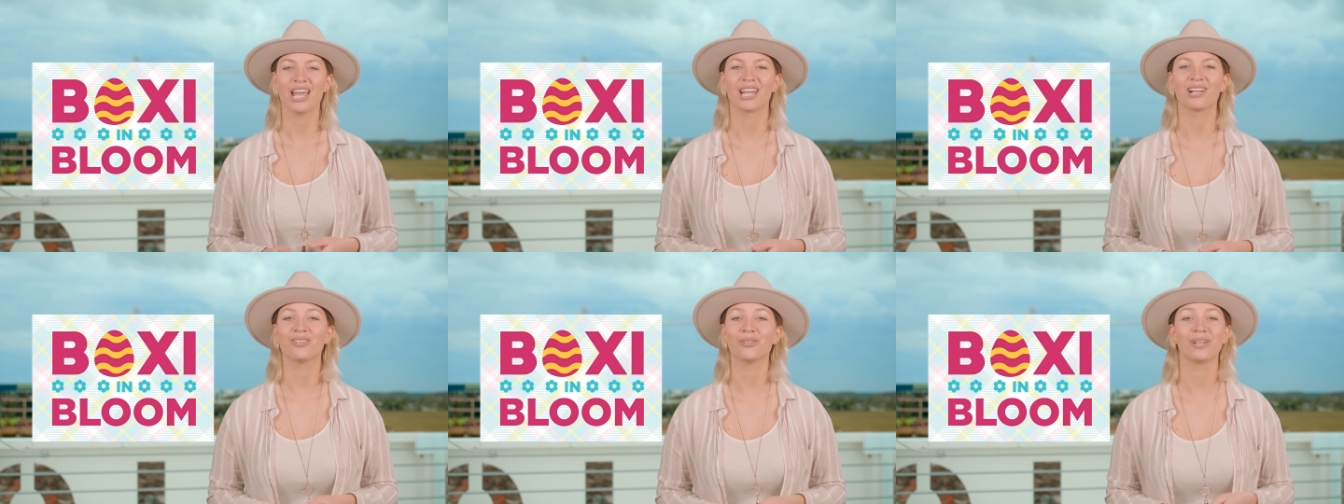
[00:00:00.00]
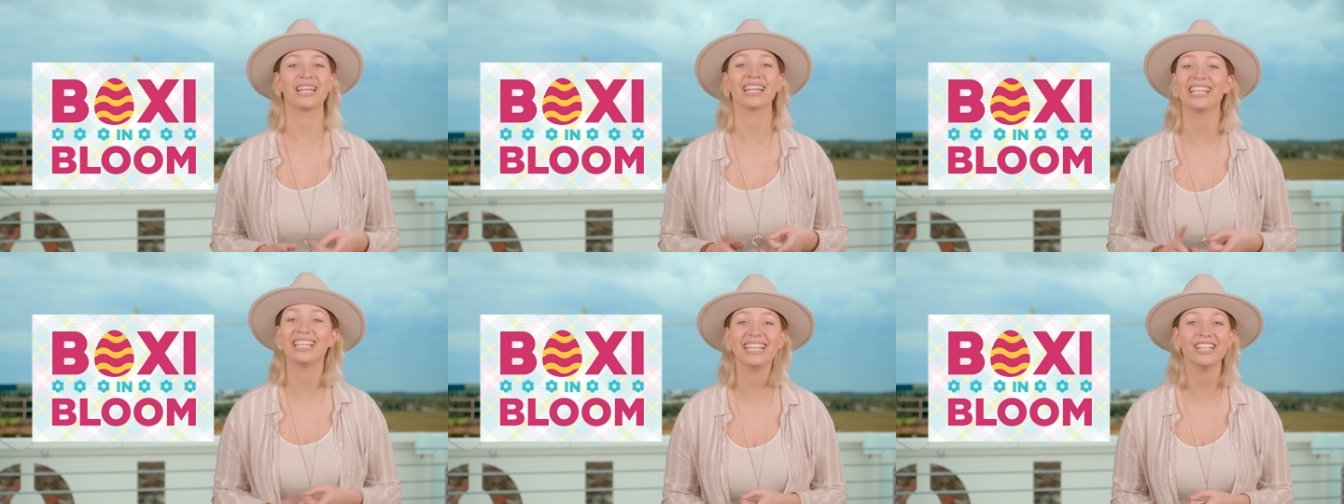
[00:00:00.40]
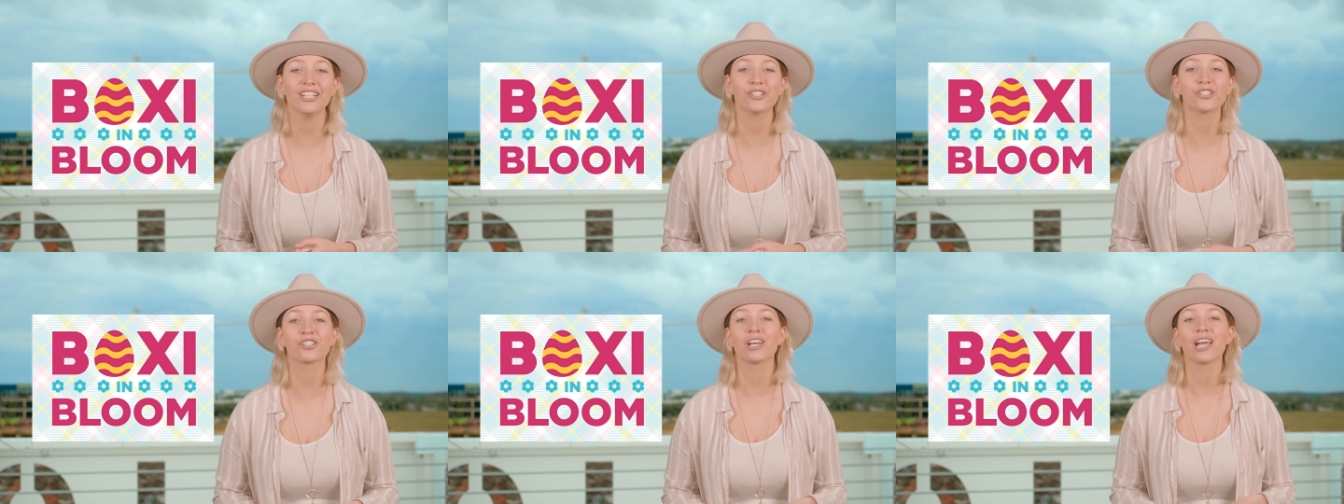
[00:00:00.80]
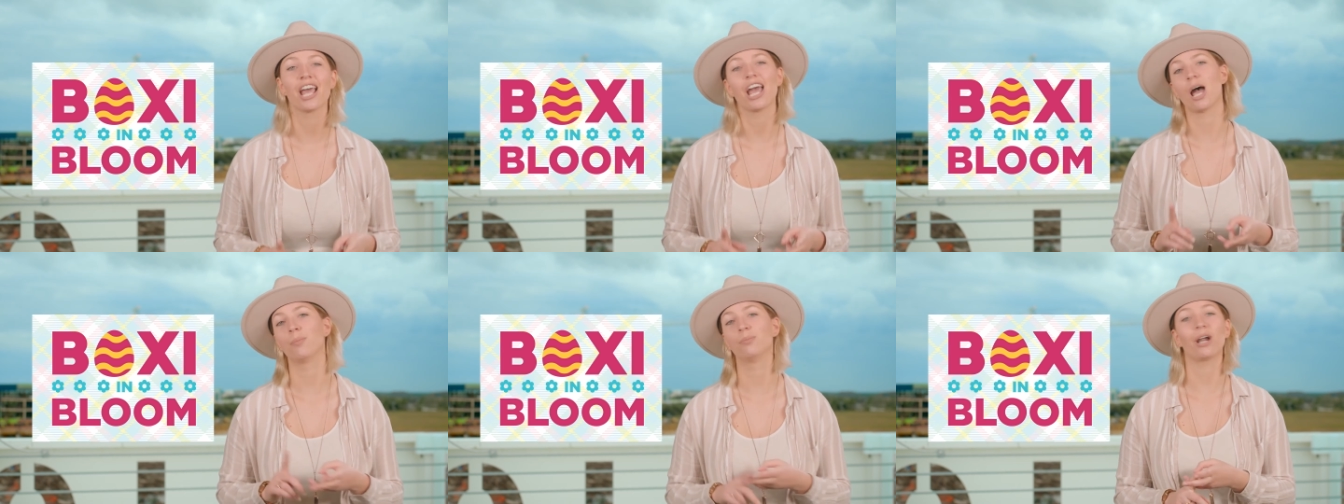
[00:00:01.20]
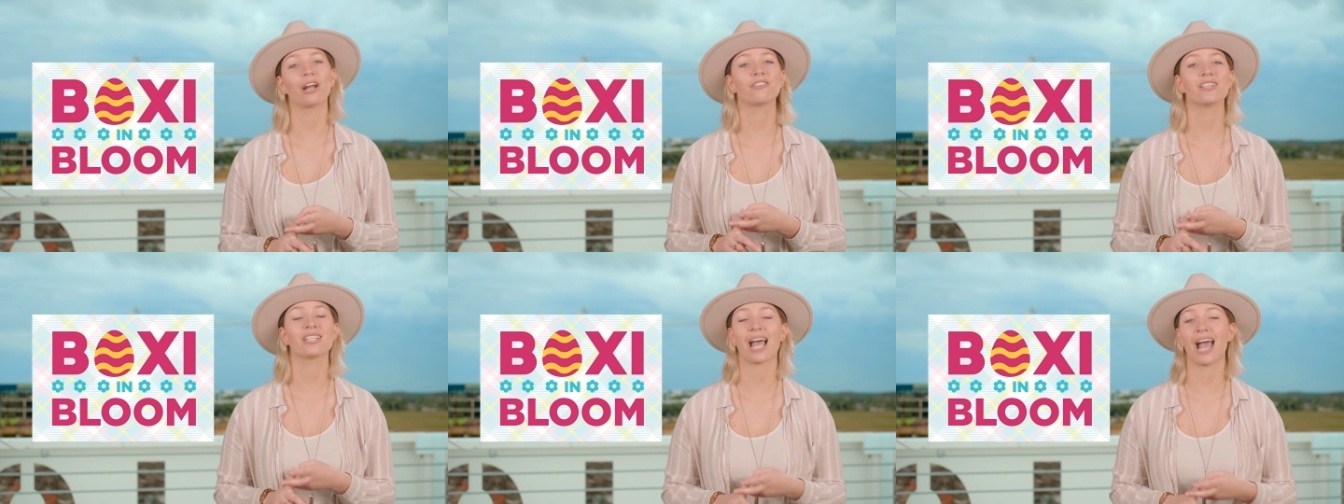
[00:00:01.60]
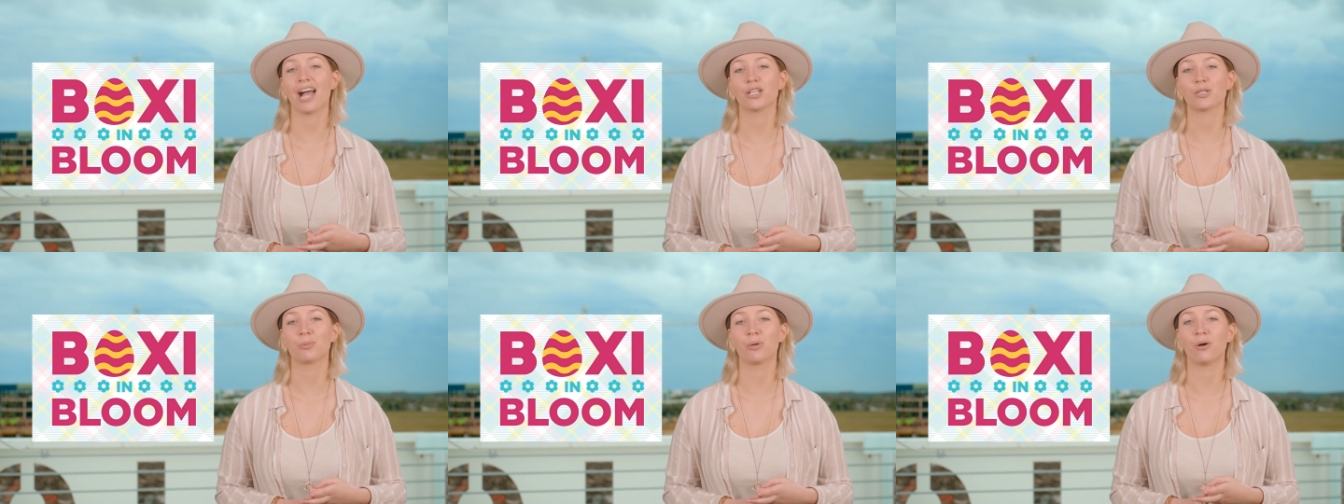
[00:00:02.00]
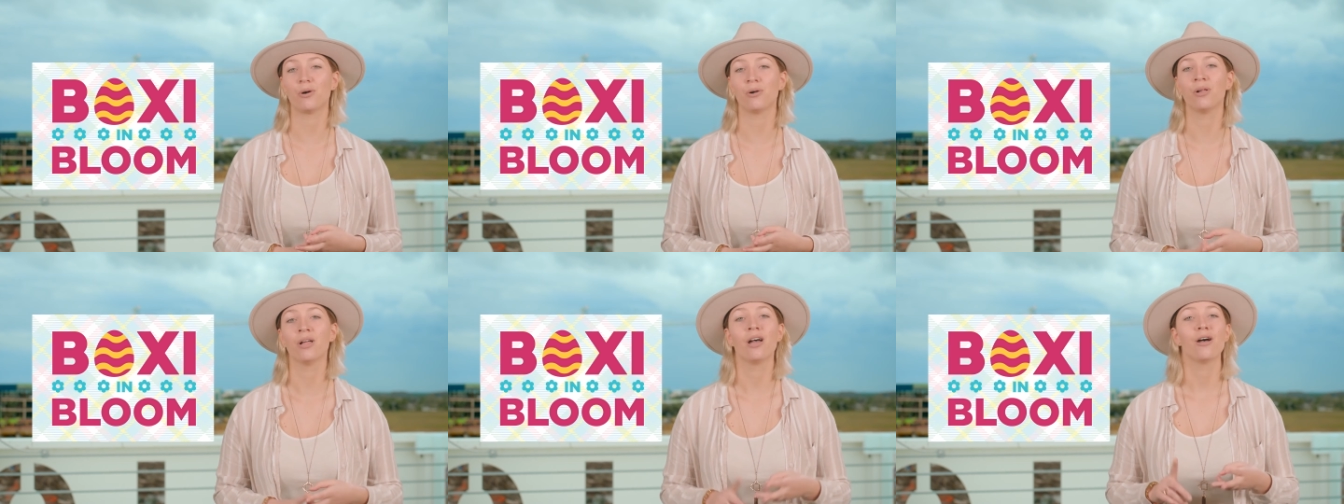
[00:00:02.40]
including quiche, a breakfast hash bowl,